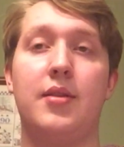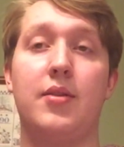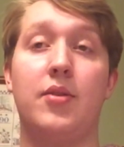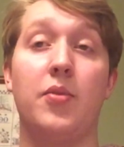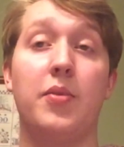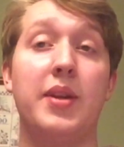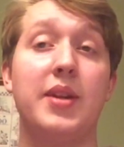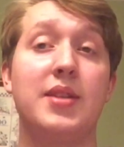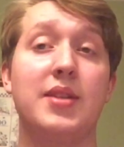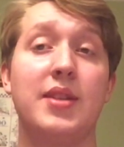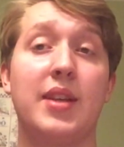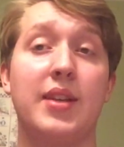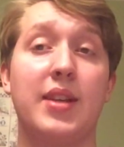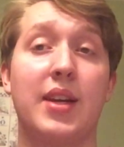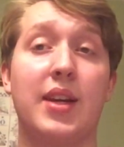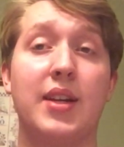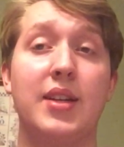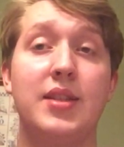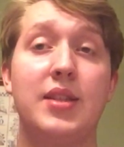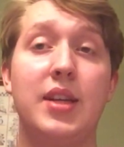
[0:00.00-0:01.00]
the reason that
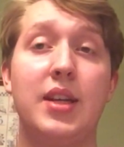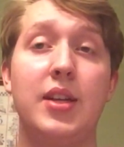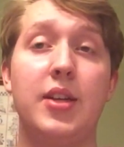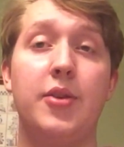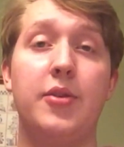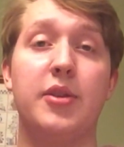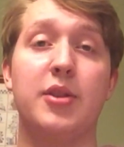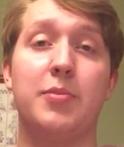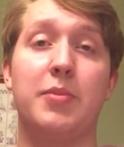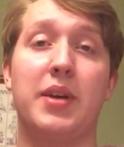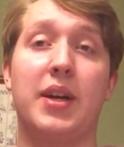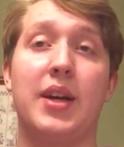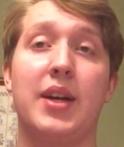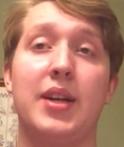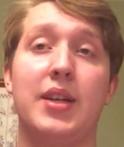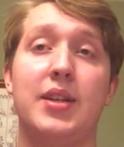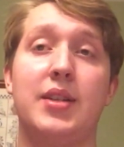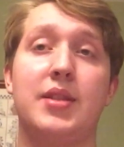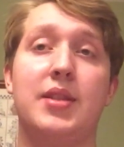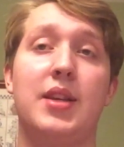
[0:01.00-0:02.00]
they continue is
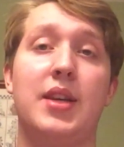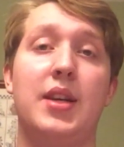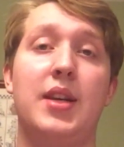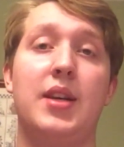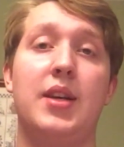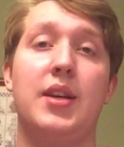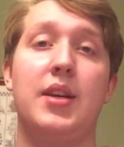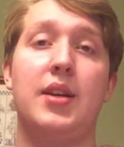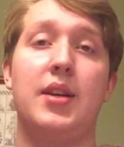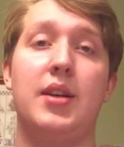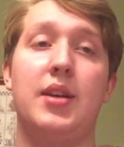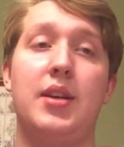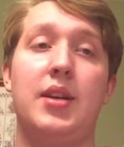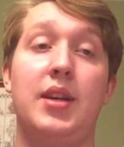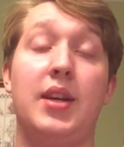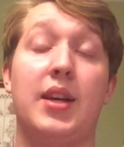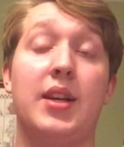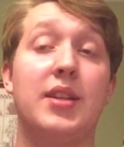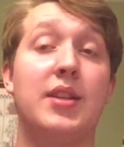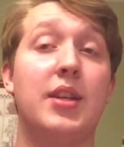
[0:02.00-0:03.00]
because
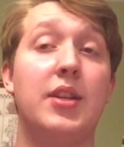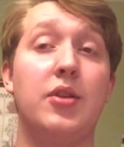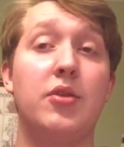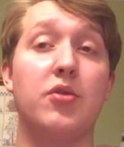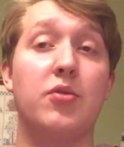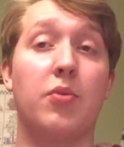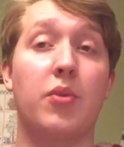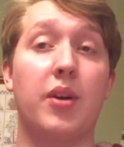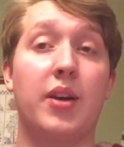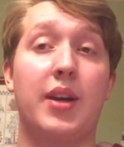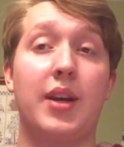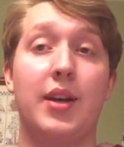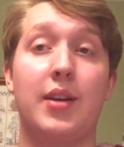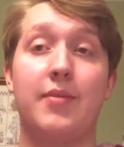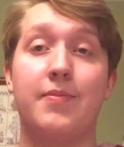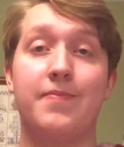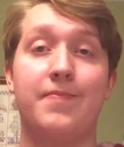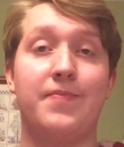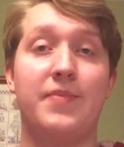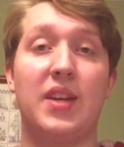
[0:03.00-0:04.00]
he continues working,
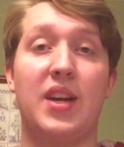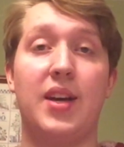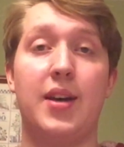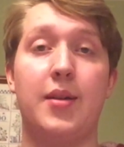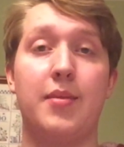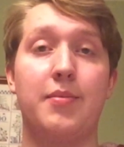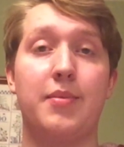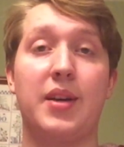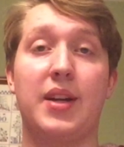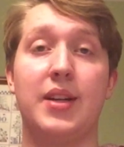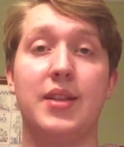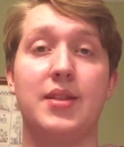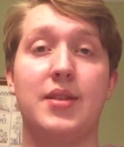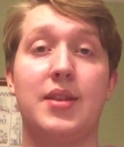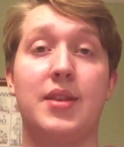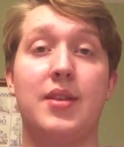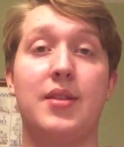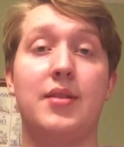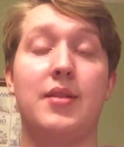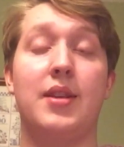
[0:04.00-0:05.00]

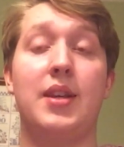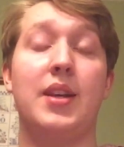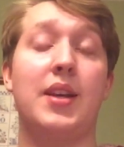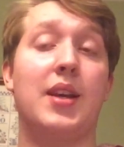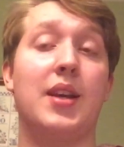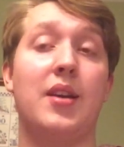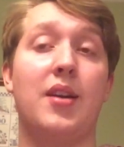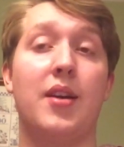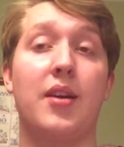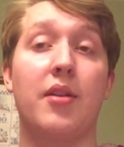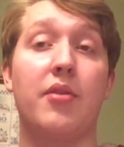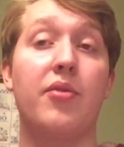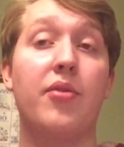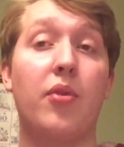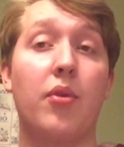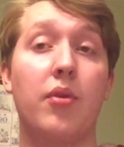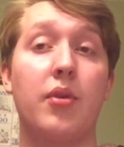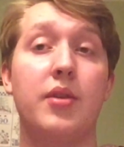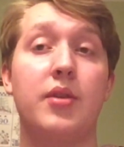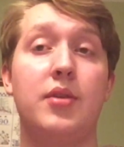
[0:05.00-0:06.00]
because he cannot
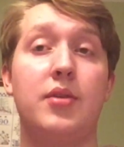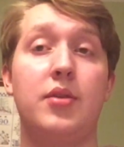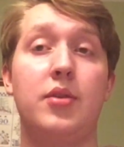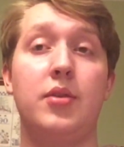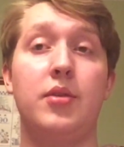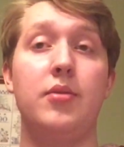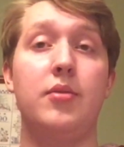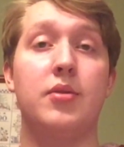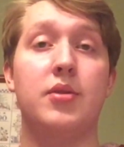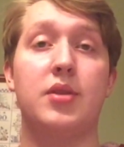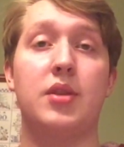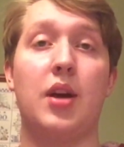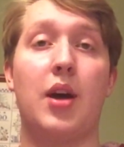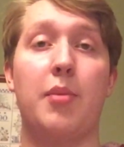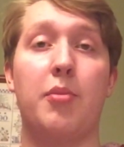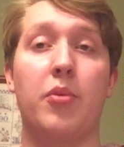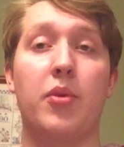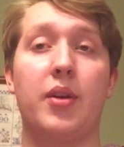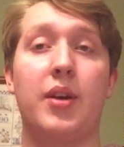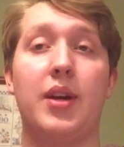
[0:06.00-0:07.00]
afford to
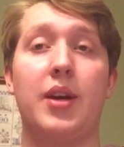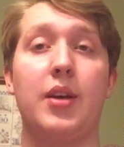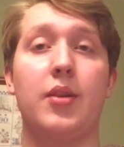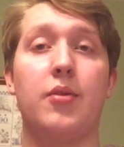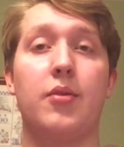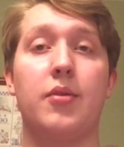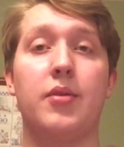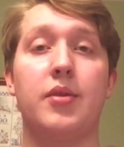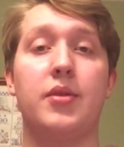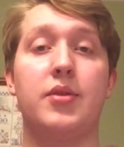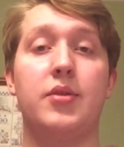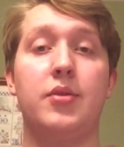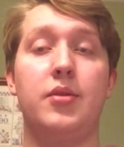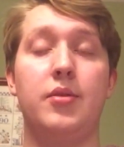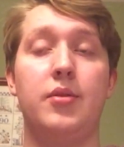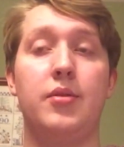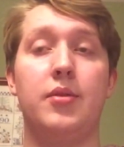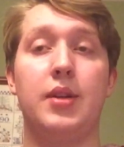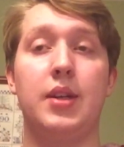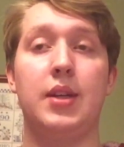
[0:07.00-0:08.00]
stop working in order
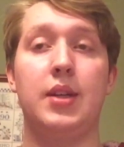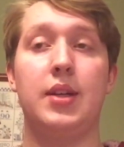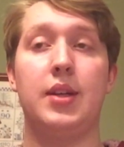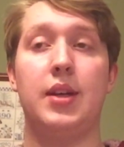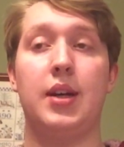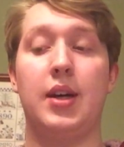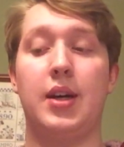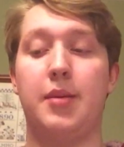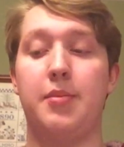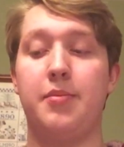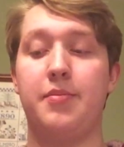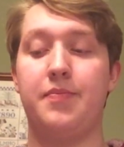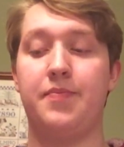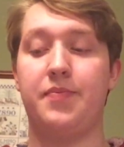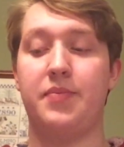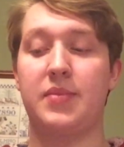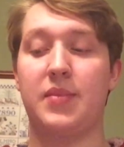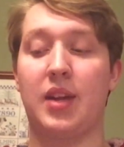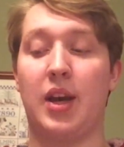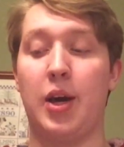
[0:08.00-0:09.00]
to
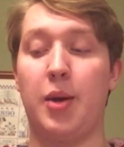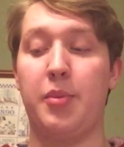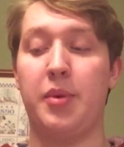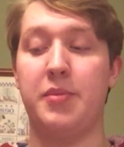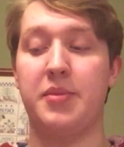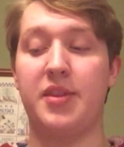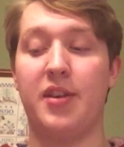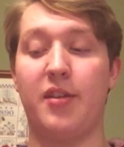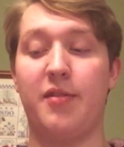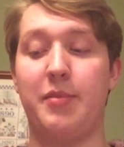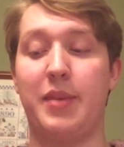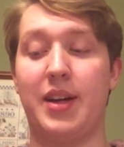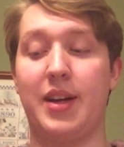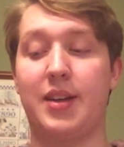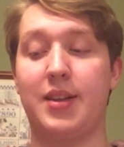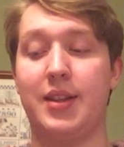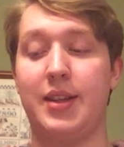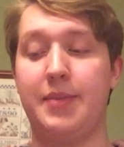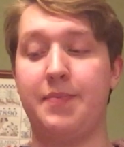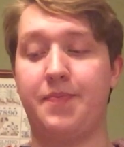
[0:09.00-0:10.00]
help himself
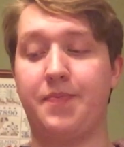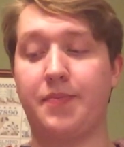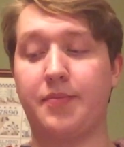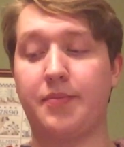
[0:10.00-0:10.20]
medically.